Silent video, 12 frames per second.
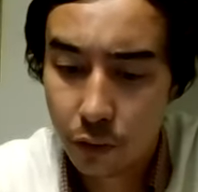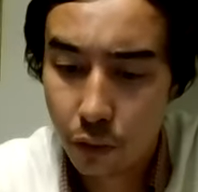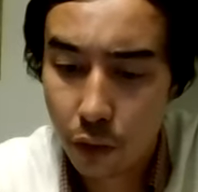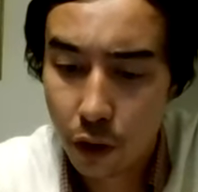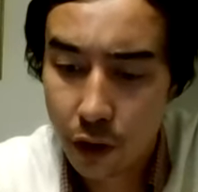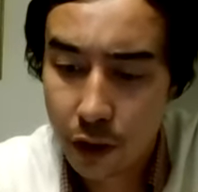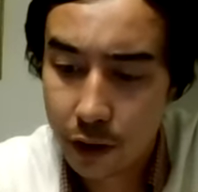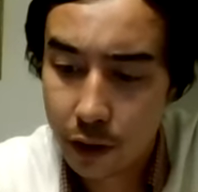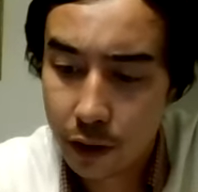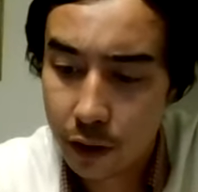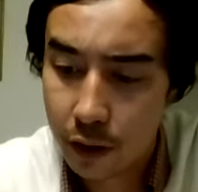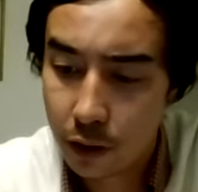the war
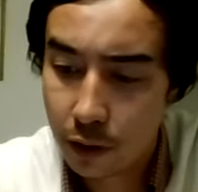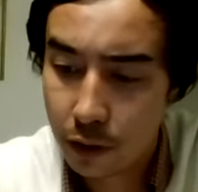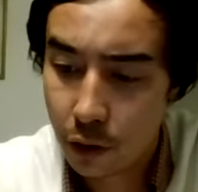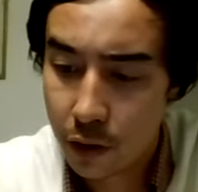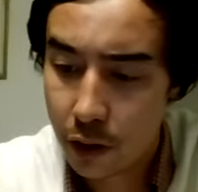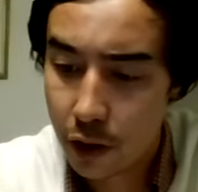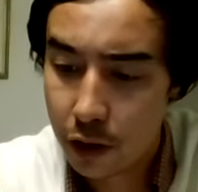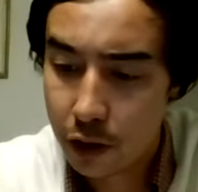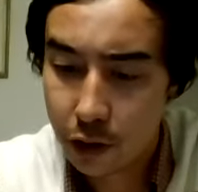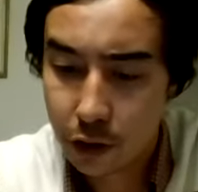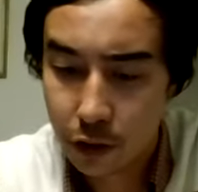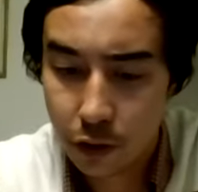in going
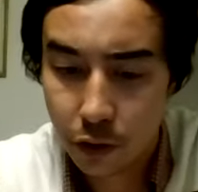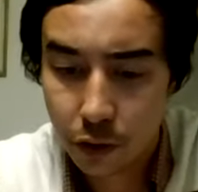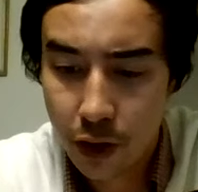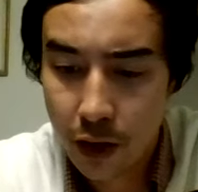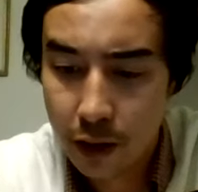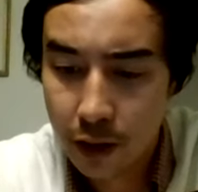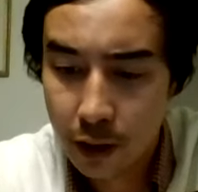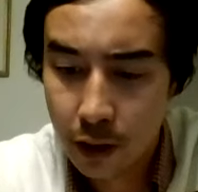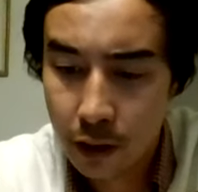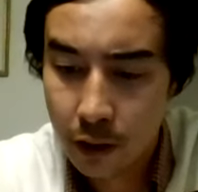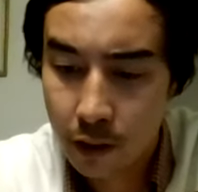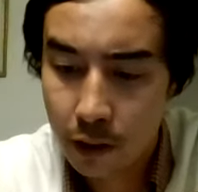on in Ukraine,
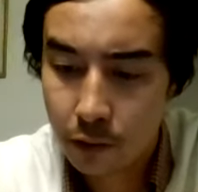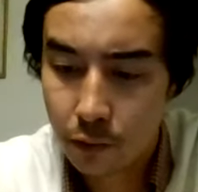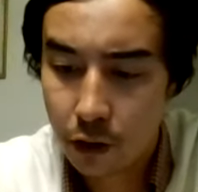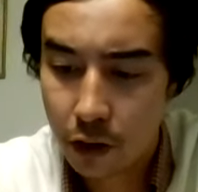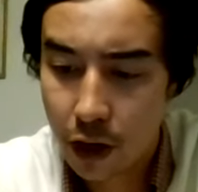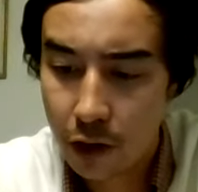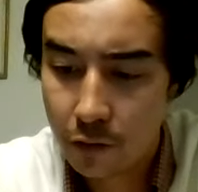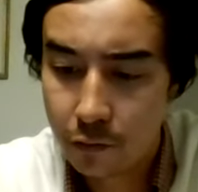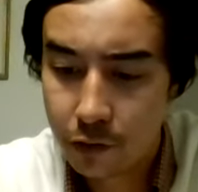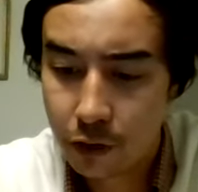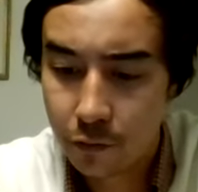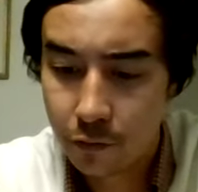where a lot
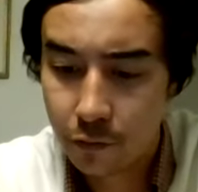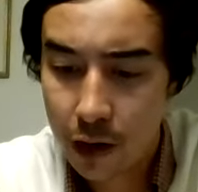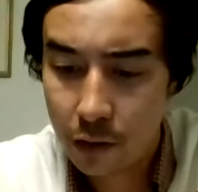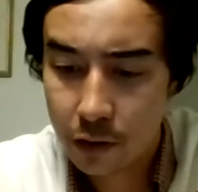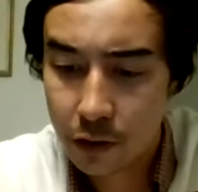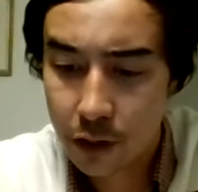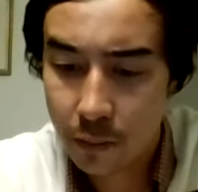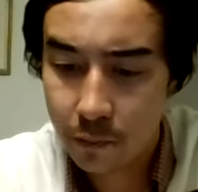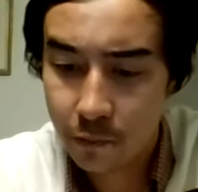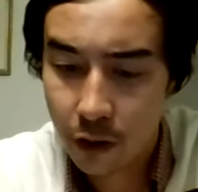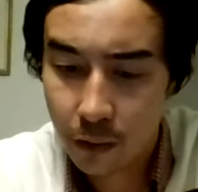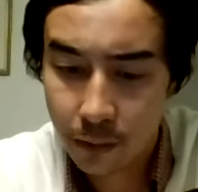of sunflowers
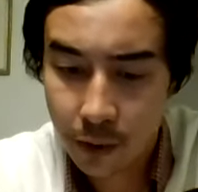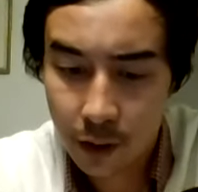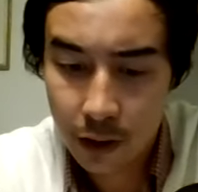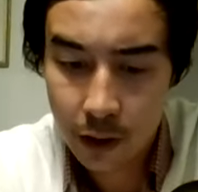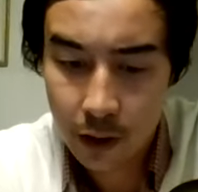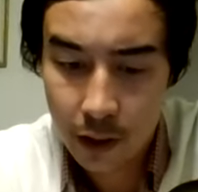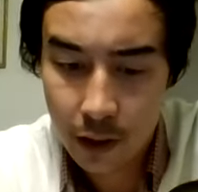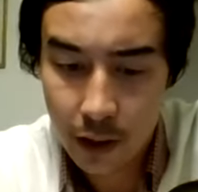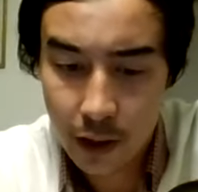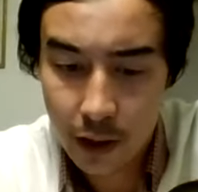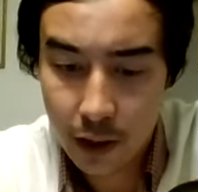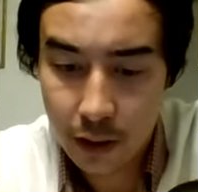come from.
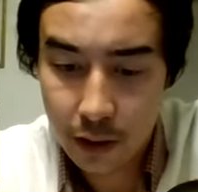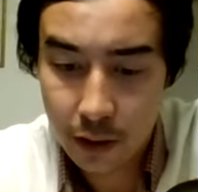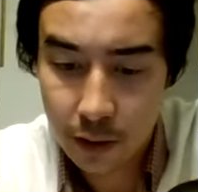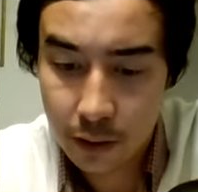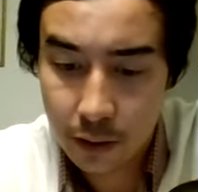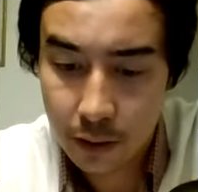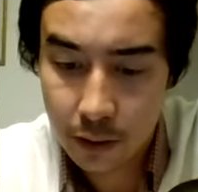And